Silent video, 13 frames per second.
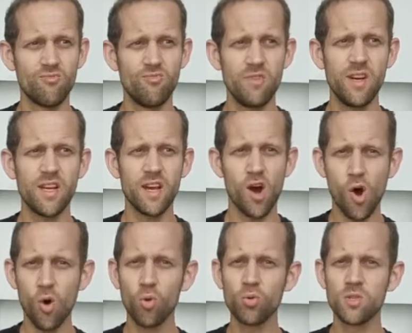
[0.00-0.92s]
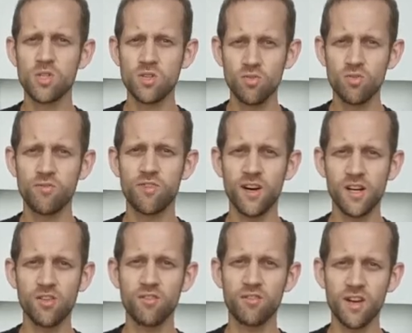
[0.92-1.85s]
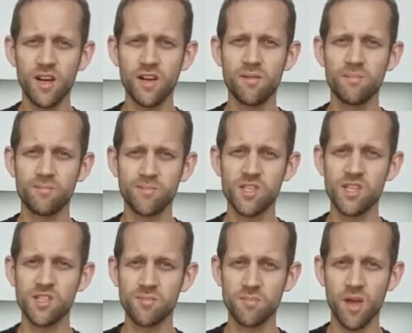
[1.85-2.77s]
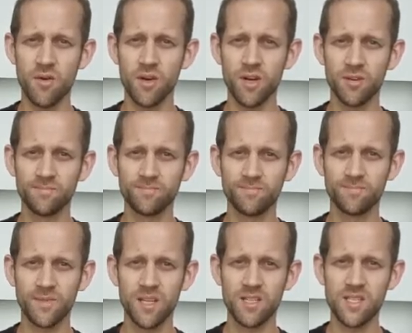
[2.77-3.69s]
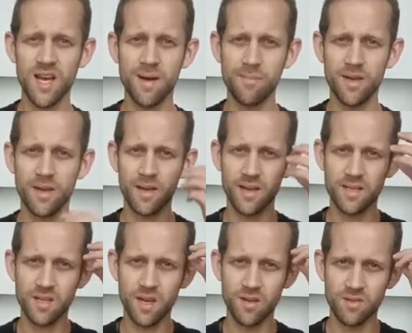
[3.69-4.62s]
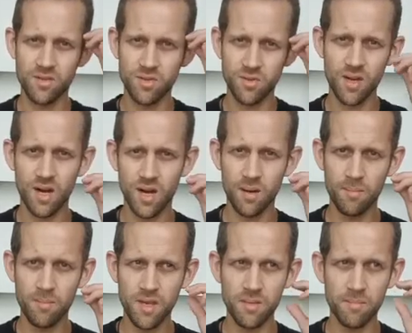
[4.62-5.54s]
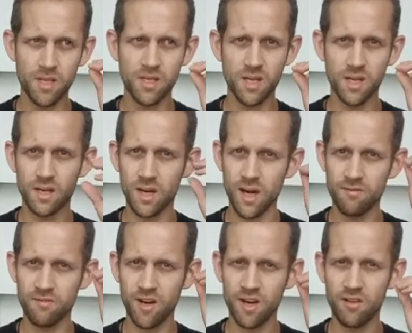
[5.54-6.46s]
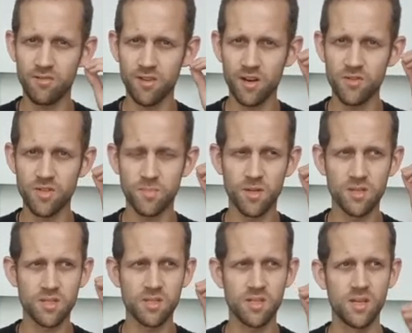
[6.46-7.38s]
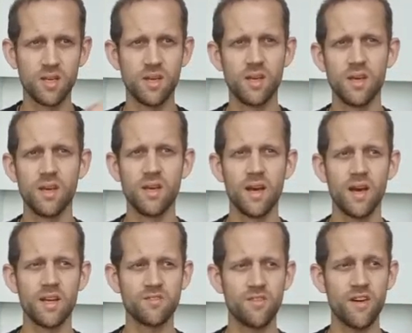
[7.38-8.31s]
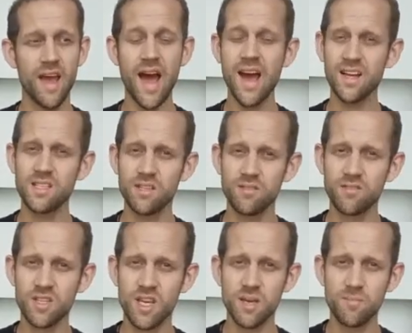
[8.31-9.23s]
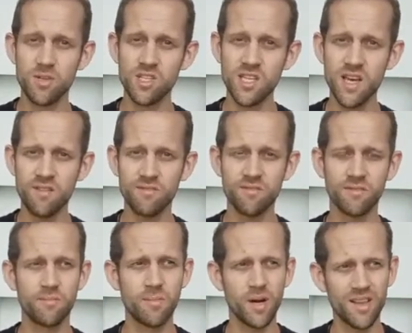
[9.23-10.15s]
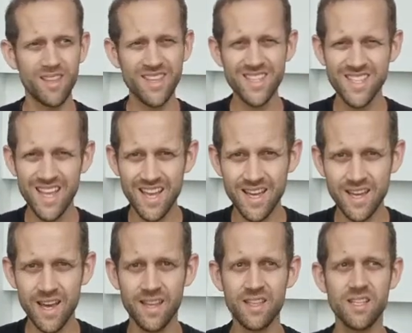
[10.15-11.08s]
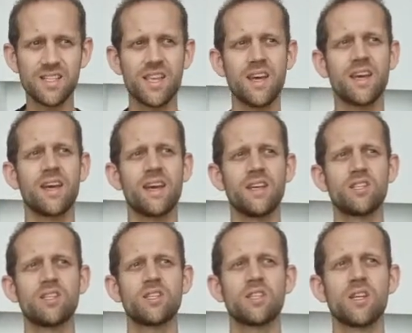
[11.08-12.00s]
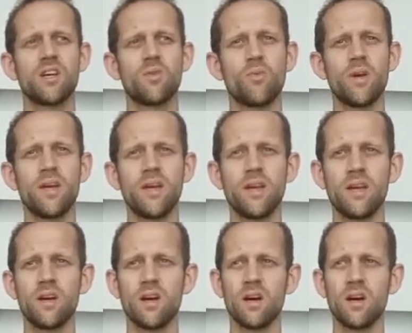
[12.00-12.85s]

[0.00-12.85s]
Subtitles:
really old school fight or flight system going on, and tapping is going to calm the amygdala, our fight or flight response, and it's very active to keep us safe. But this day and age, we